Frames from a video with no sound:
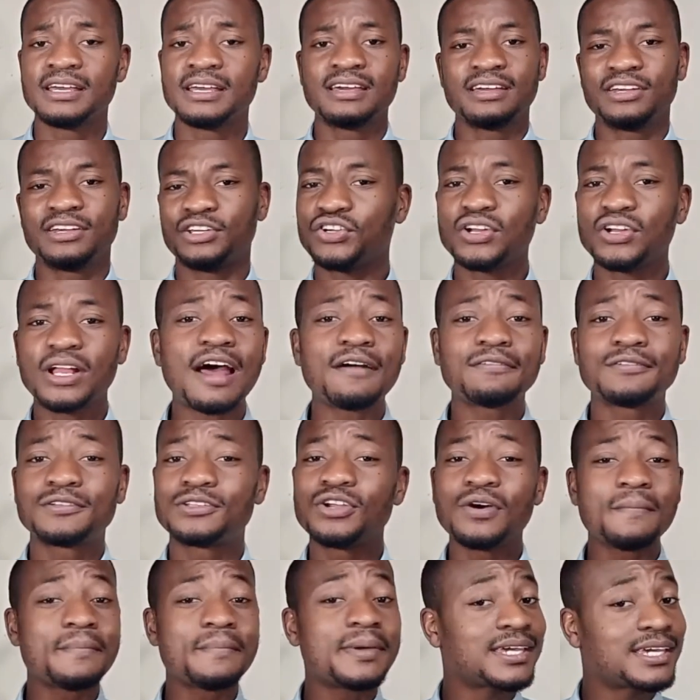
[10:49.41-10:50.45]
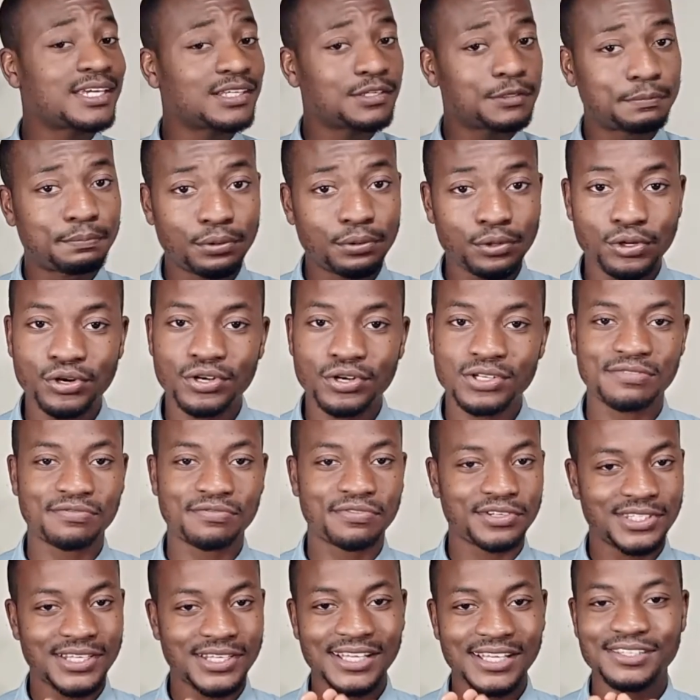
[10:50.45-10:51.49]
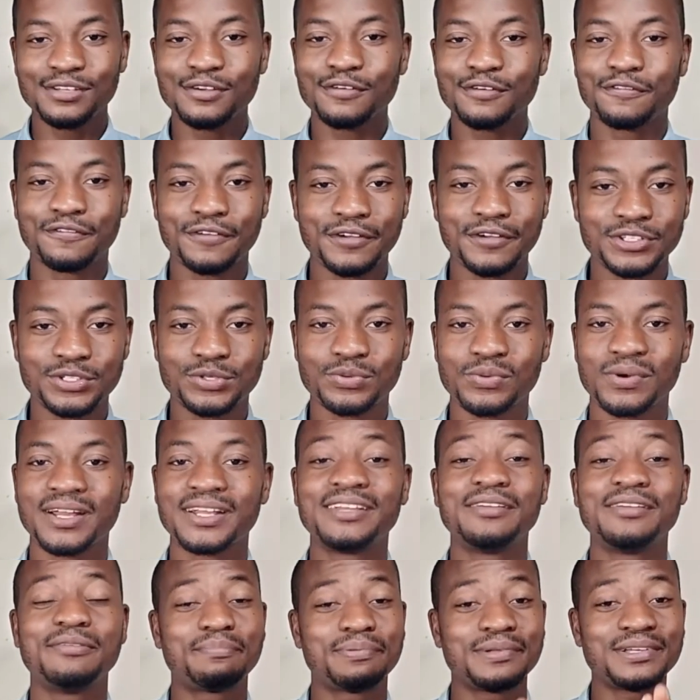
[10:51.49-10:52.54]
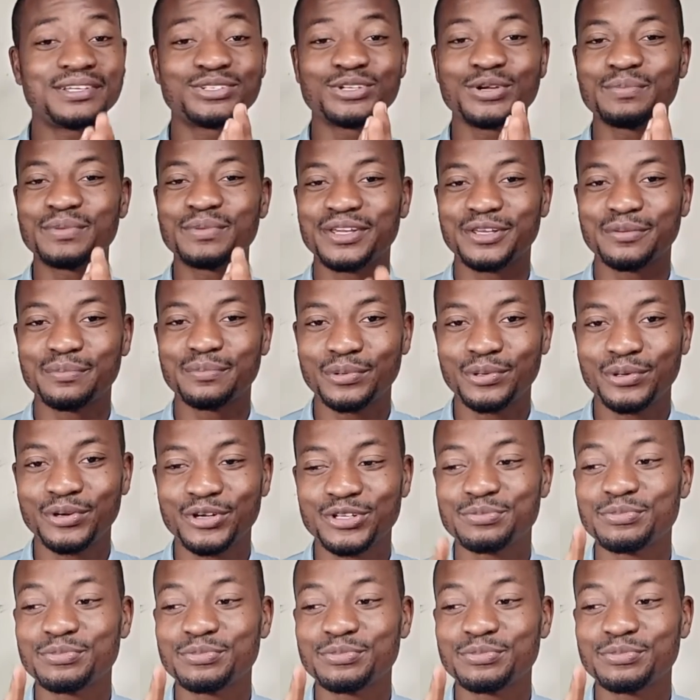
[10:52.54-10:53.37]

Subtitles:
You don't make it bogus. If you're starting your first one, please don't make it bogus.